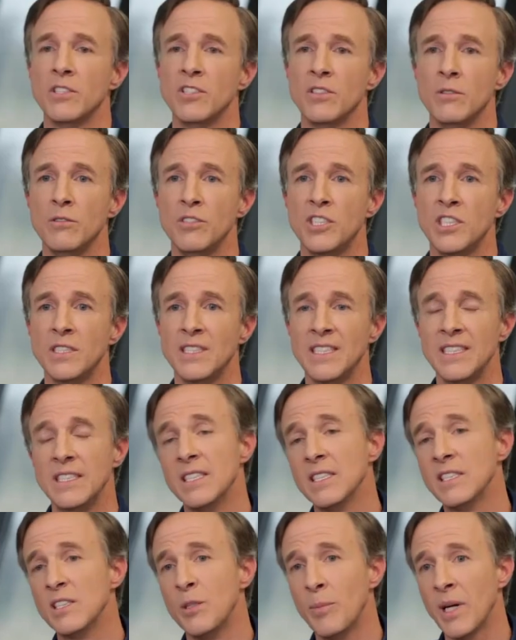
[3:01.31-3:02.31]
solutions
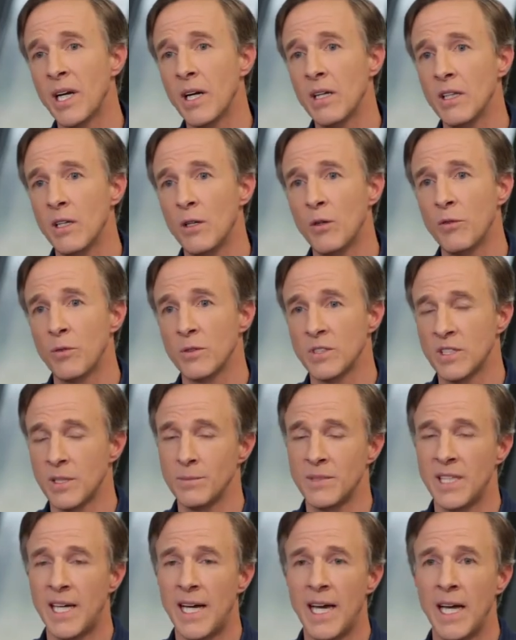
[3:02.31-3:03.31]
exist in parallel for
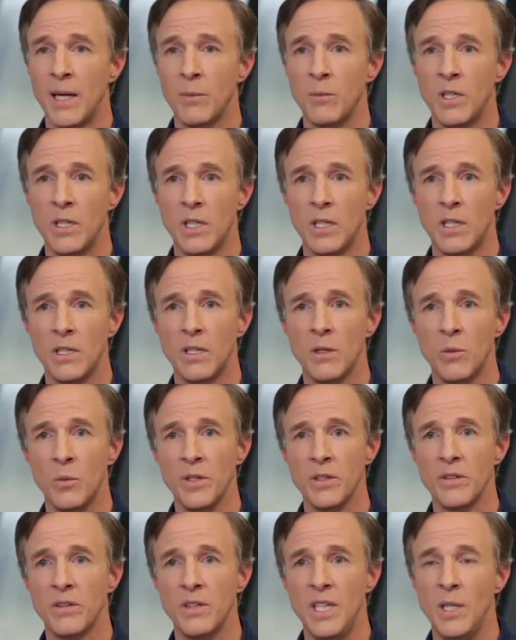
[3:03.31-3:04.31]
some time,
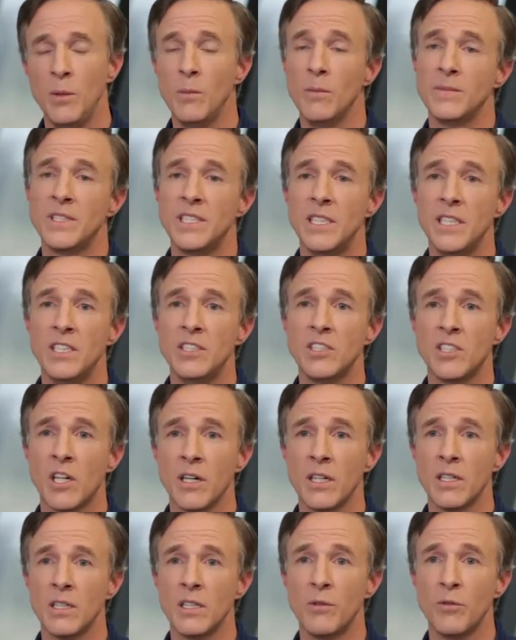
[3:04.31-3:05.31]
with eMMC
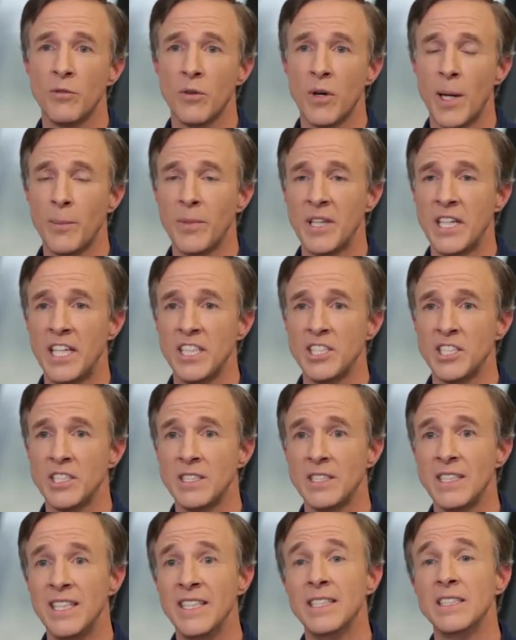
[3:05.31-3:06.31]
targeted for
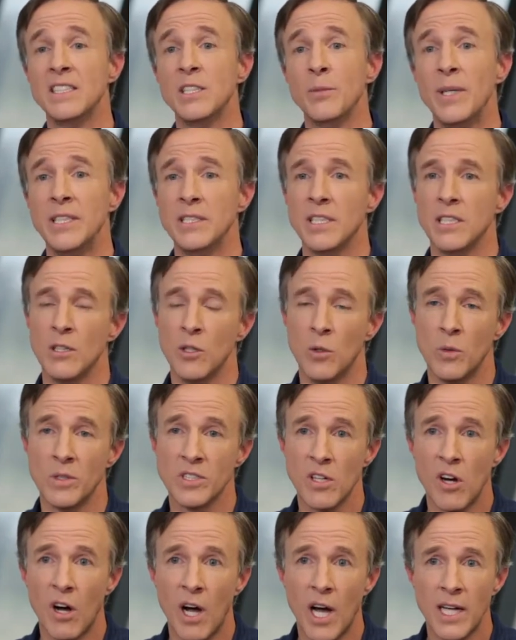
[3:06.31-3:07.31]
applications needed to maintain the
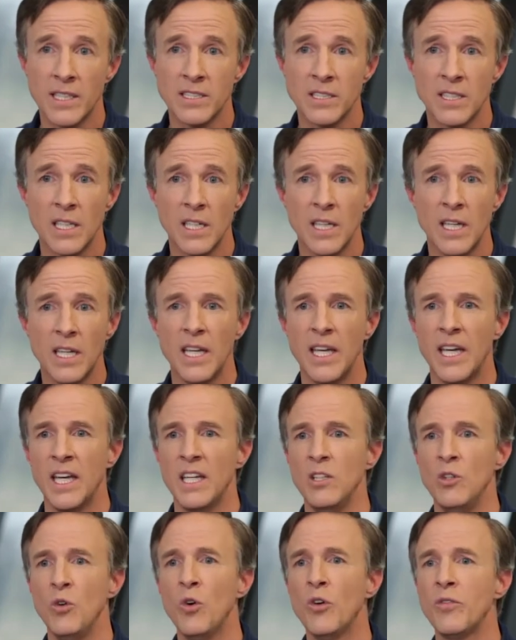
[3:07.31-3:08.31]
lowest cost,
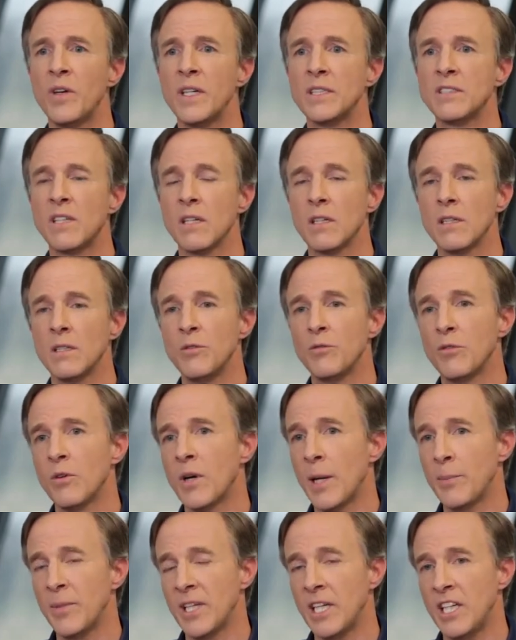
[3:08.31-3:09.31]
and UFS targeted
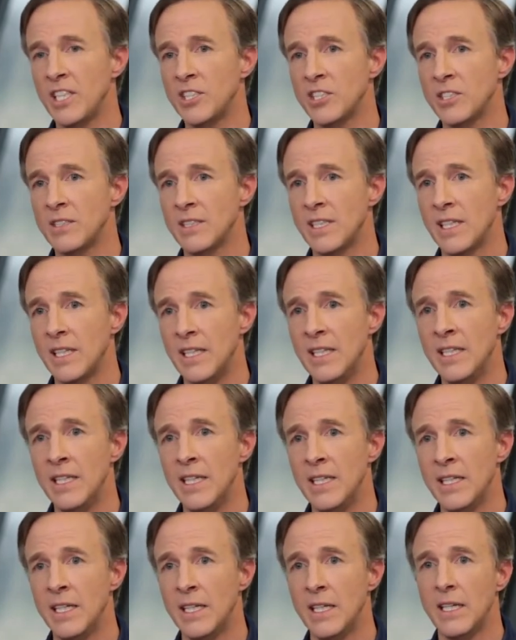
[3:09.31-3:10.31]
for applications that
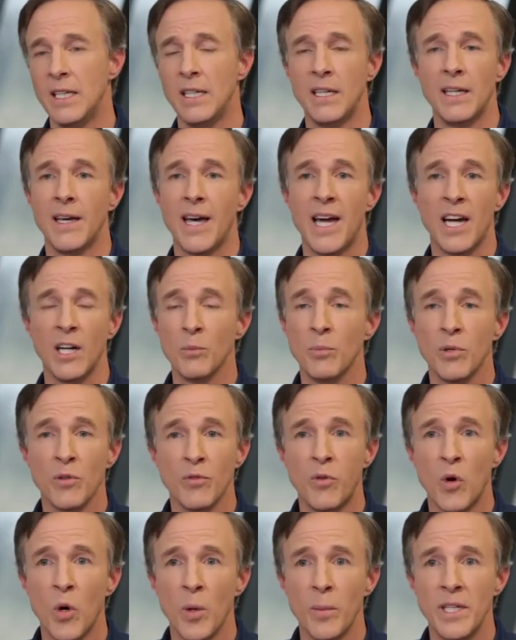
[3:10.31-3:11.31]
need higher
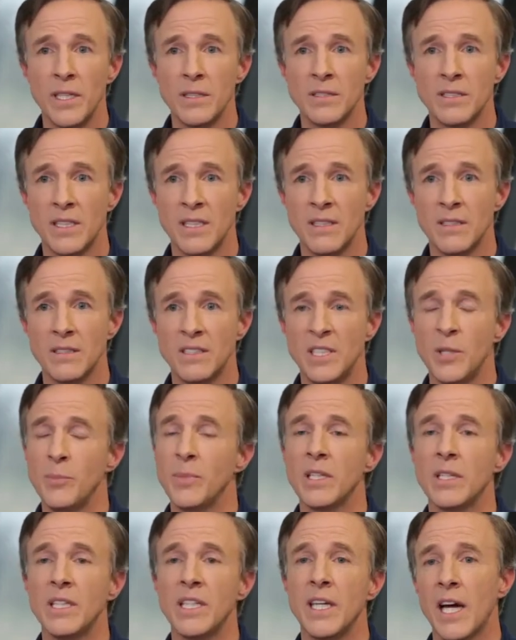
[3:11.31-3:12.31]
performance and
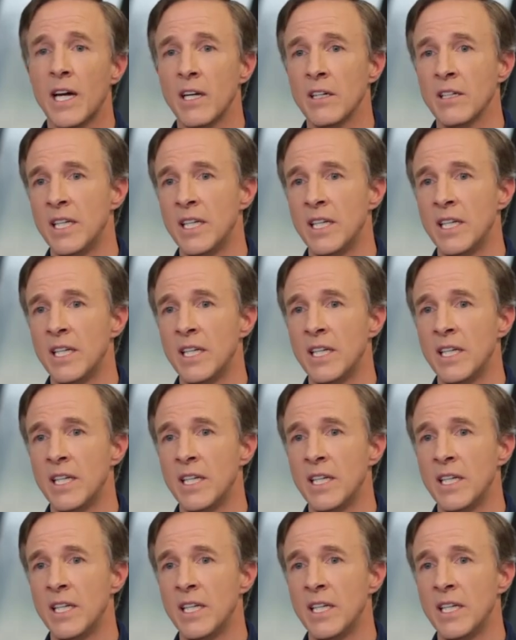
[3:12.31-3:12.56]
typically higher